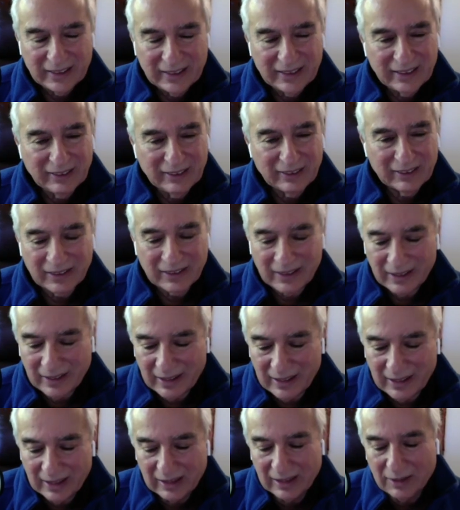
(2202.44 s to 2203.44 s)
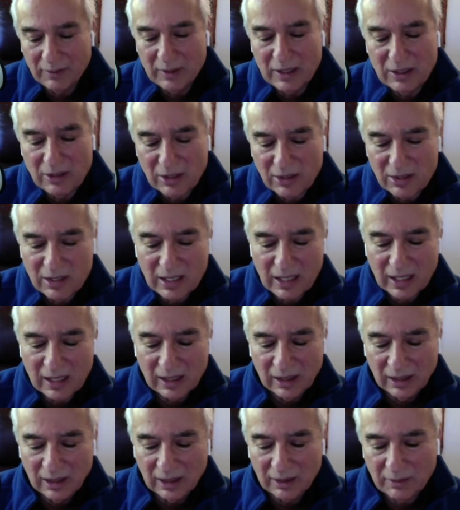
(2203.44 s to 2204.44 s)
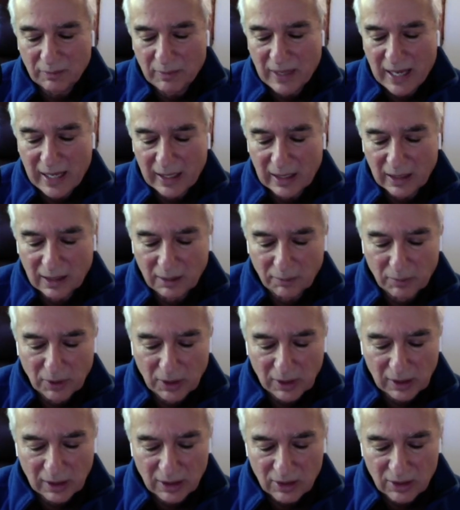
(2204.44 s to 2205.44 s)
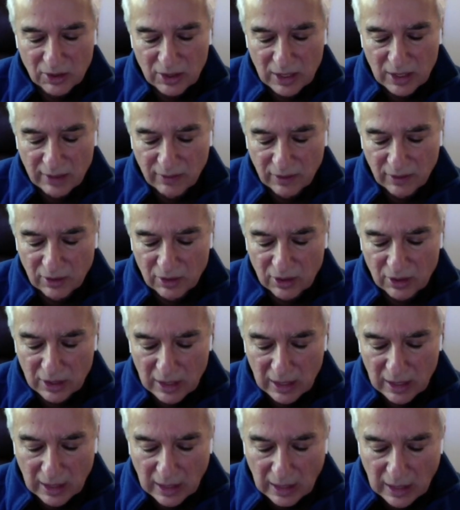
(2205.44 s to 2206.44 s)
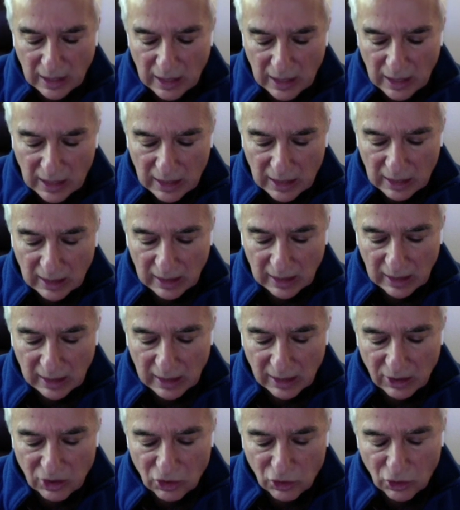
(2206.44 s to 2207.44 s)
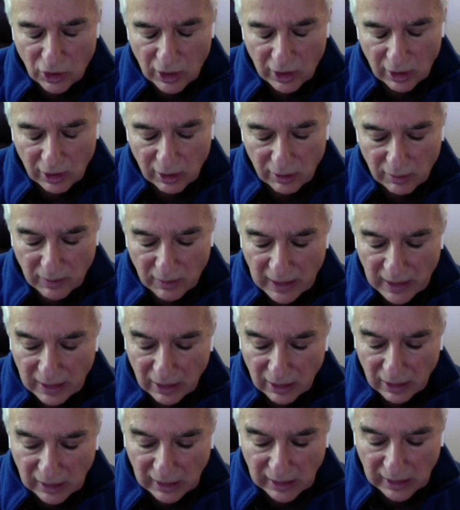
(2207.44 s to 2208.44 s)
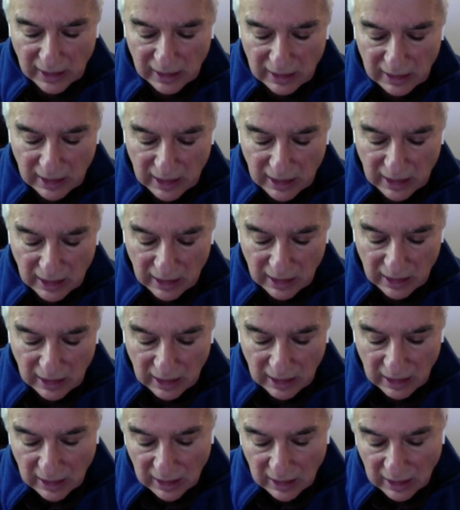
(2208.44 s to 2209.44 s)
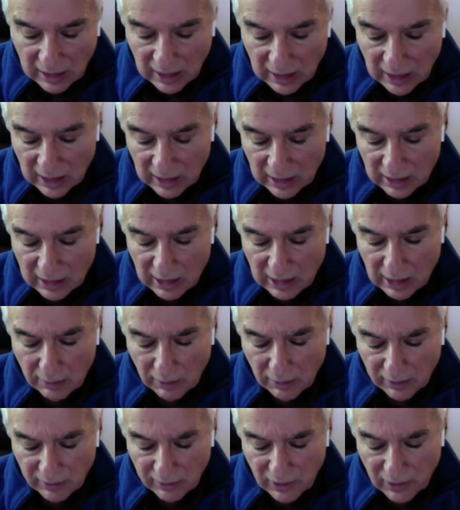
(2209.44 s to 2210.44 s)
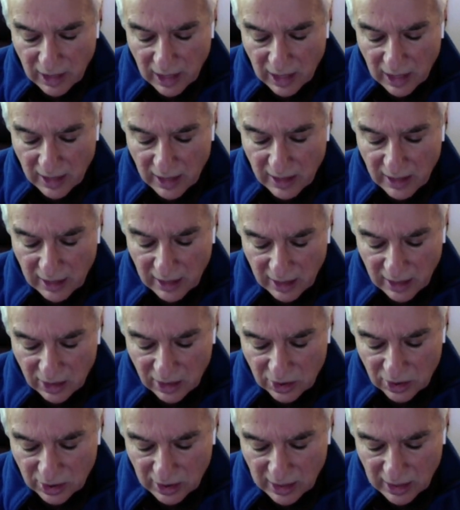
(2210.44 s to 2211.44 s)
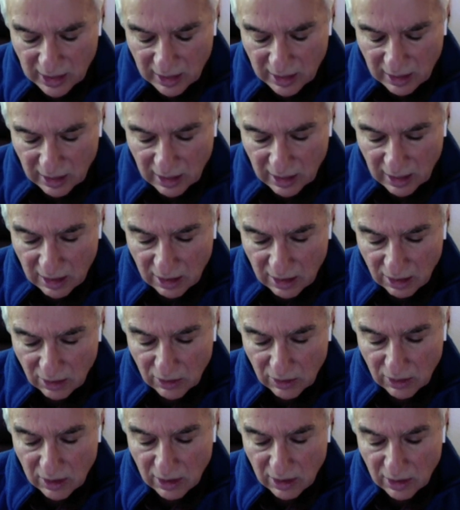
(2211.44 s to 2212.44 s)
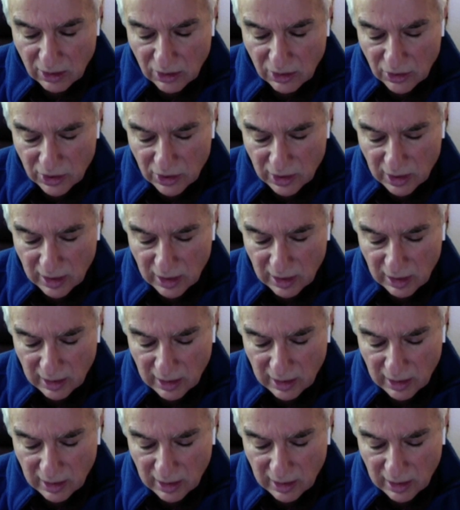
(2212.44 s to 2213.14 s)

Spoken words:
Okay, let me just take a look back at the book and see if there's anything that gets triggered by looking at the table of contents. Yeah, the detours, the